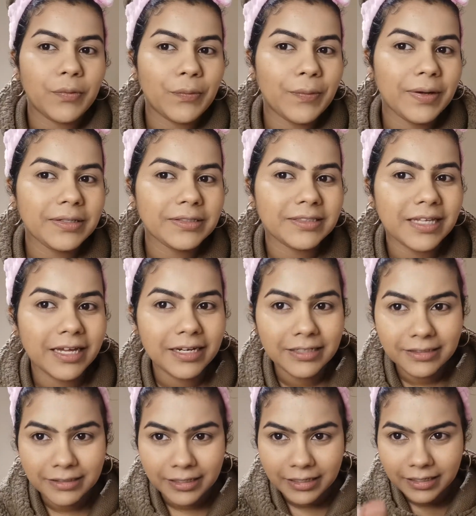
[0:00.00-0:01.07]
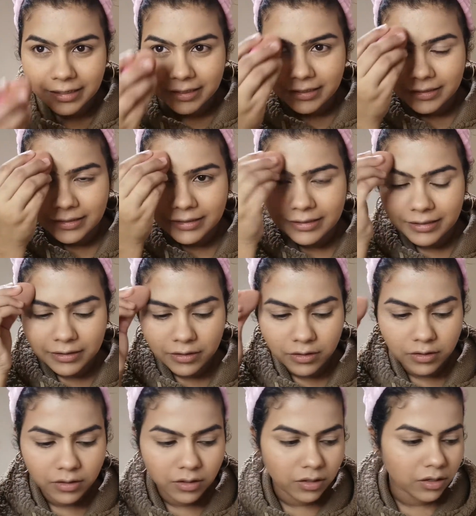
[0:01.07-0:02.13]
Once that is done,
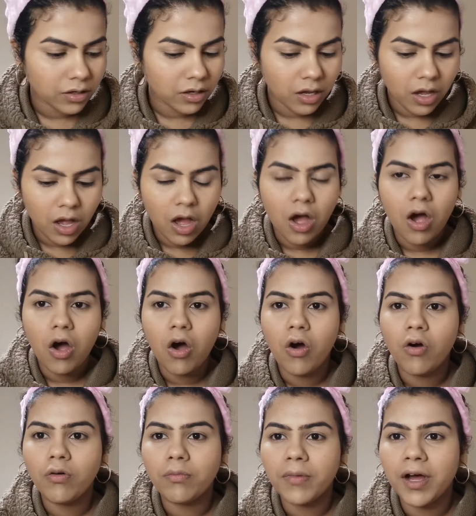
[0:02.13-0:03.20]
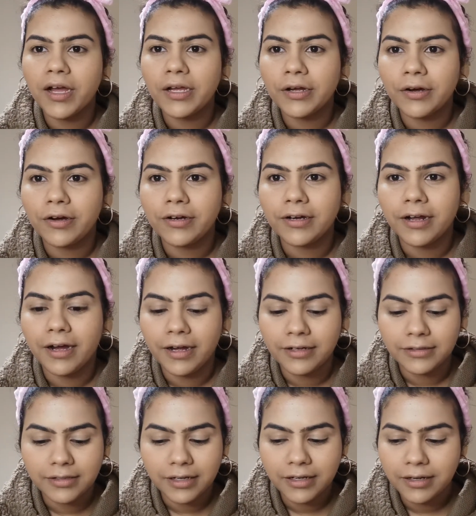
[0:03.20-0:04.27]
oh my god
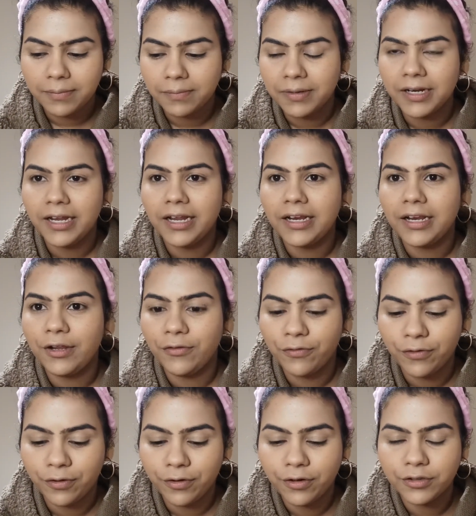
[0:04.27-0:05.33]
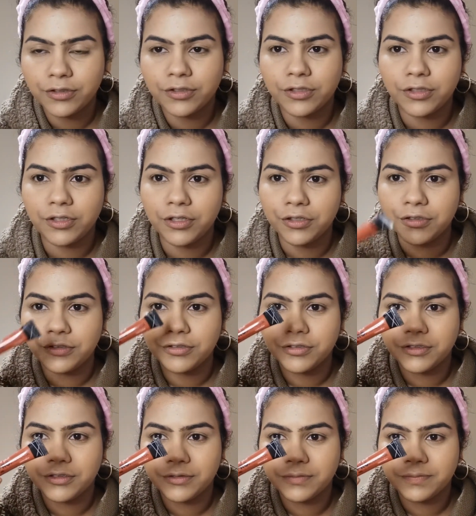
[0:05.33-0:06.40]
guys, I completely forgot to
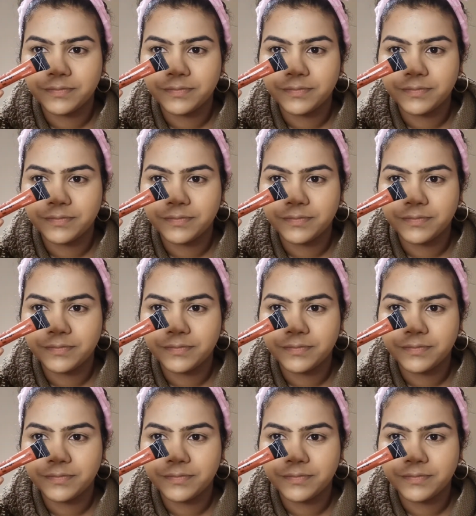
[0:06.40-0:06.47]
use